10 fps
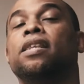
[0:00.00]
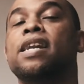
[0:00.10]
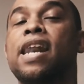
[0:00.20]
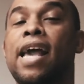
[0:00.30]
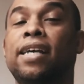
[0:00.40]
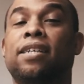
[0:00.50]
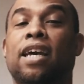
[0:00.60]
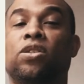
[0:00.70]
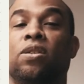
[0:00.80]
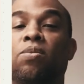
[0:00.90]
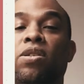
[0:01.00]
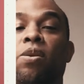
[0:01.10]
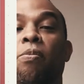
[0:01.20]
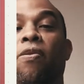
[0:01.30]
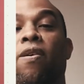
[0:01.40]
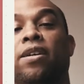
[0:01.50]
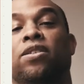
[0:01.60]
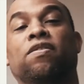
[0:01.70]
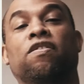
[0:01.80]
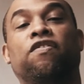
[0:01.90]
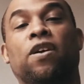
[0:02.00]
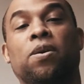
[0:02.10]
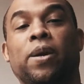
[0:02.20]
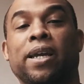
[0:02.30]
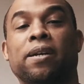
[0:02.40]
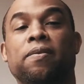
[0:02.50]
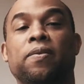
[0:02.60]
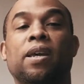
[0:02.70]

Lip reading: The next section was comprised of the following.